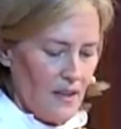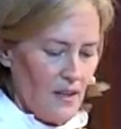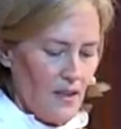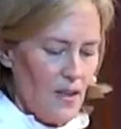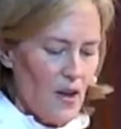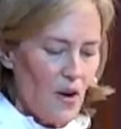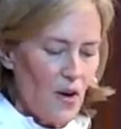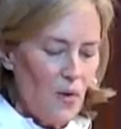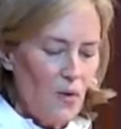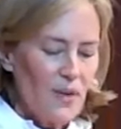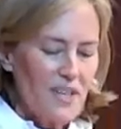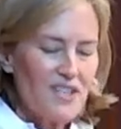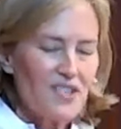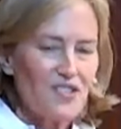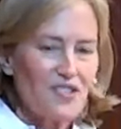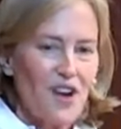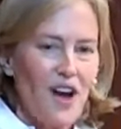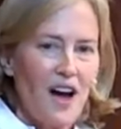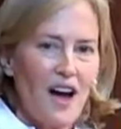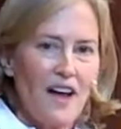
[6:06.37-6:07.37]
Though we
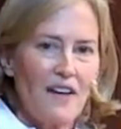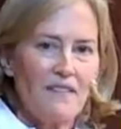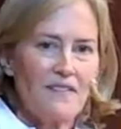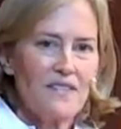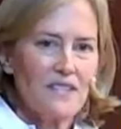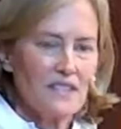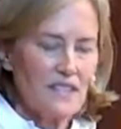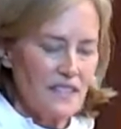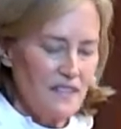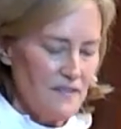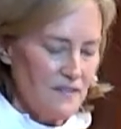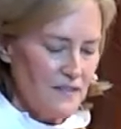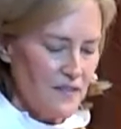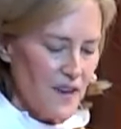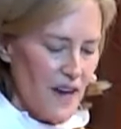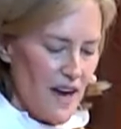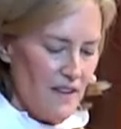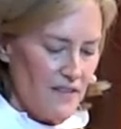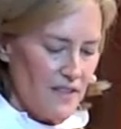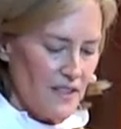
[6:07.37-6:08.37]
strive to live
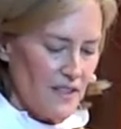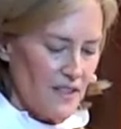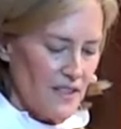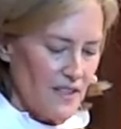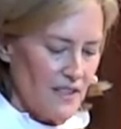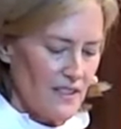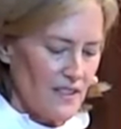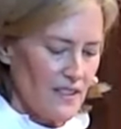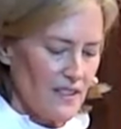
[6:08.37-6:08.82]
forever,